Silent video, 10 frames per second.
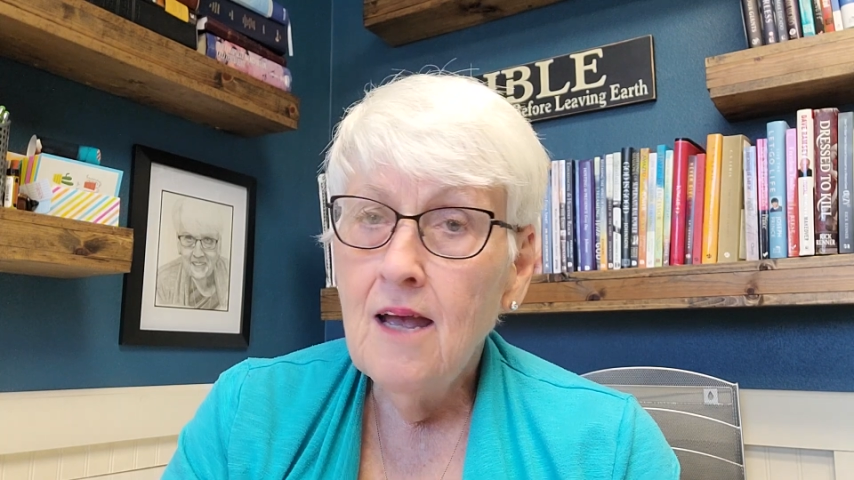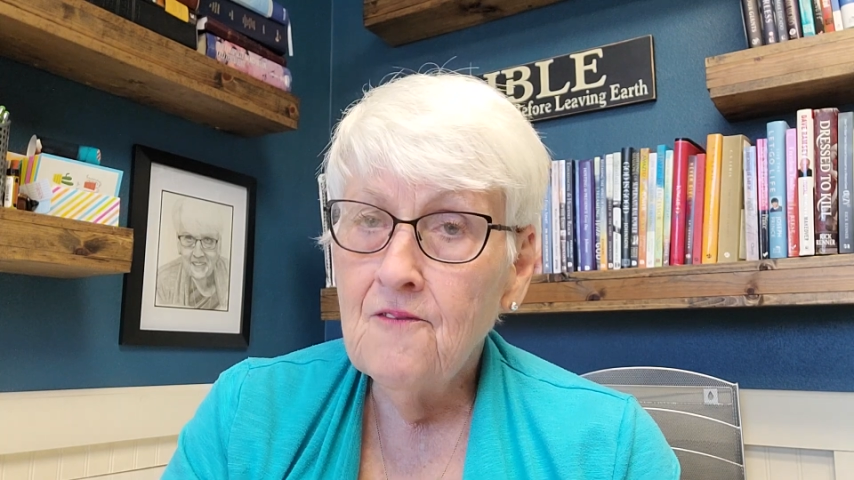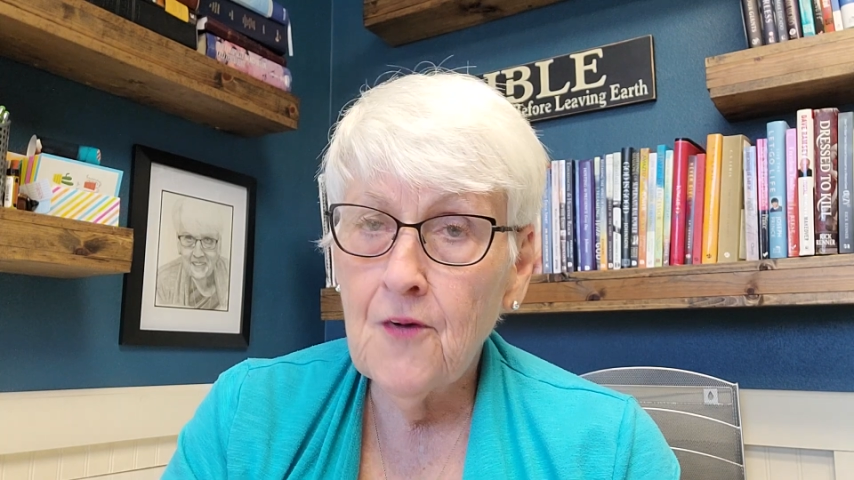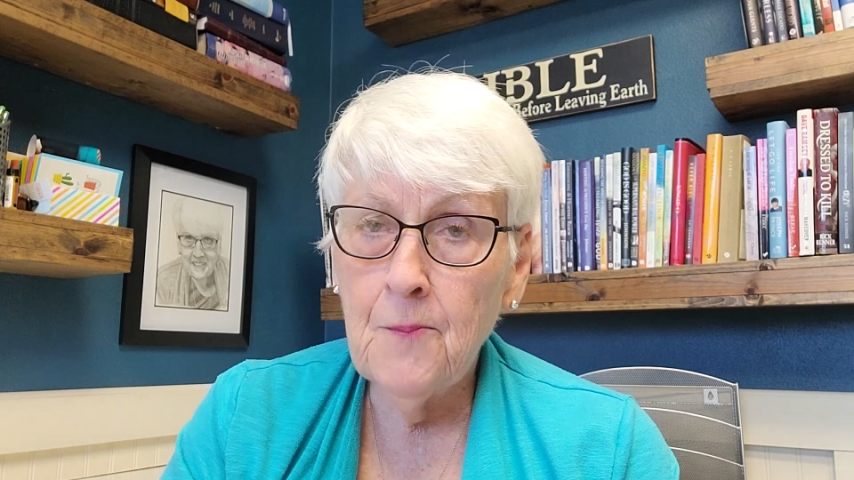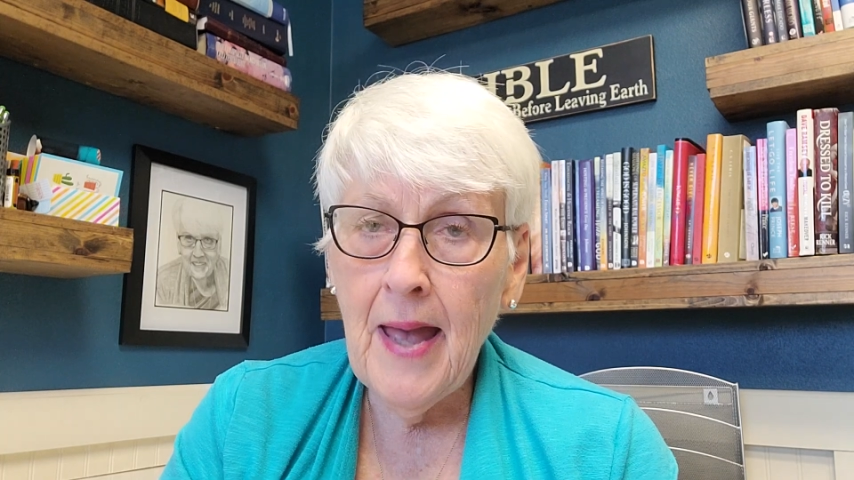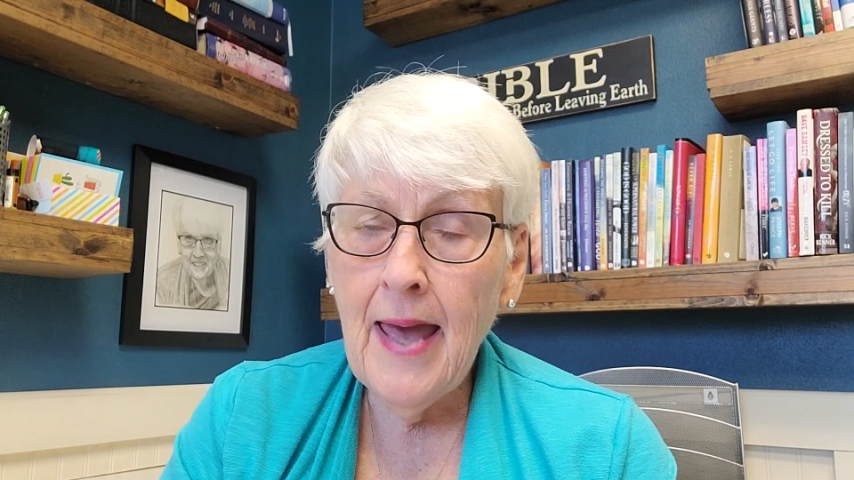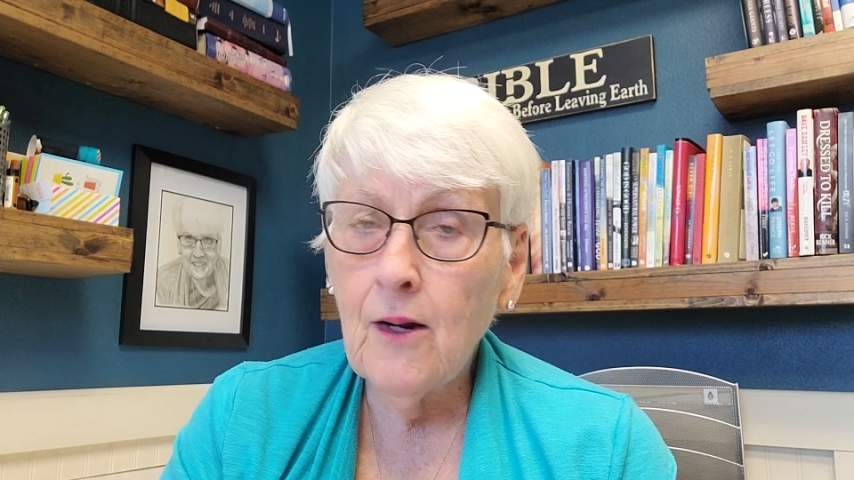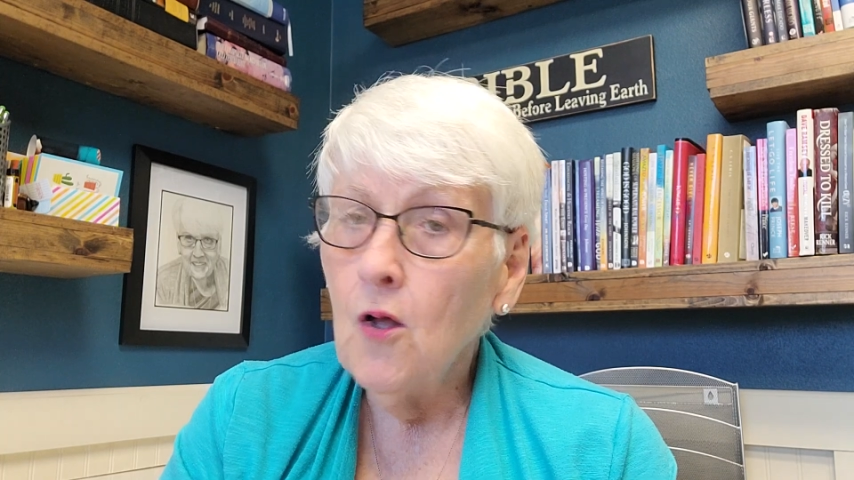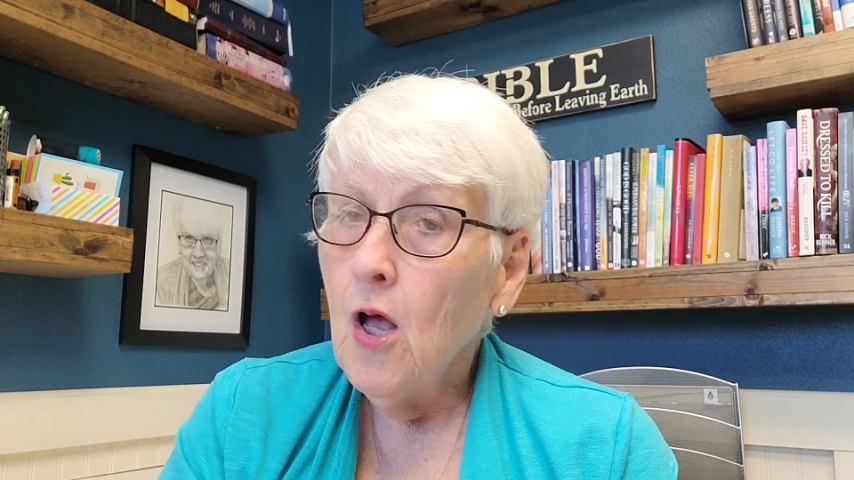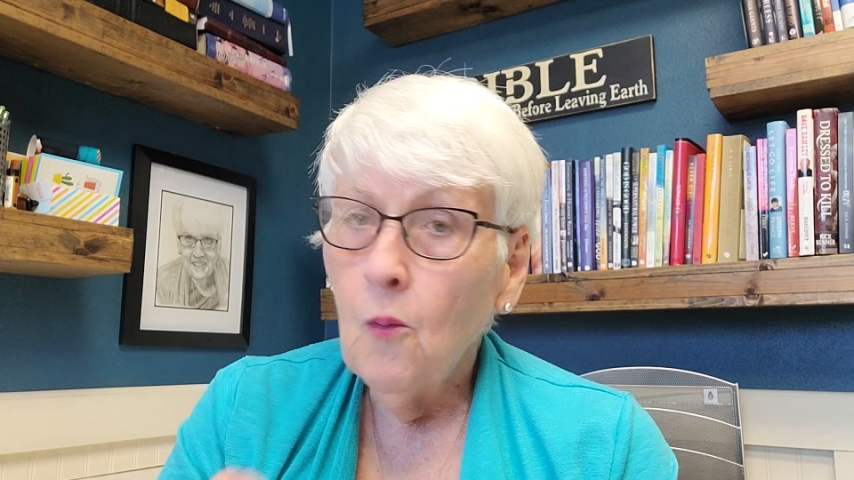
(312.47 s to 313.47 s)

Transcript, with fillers: for battle.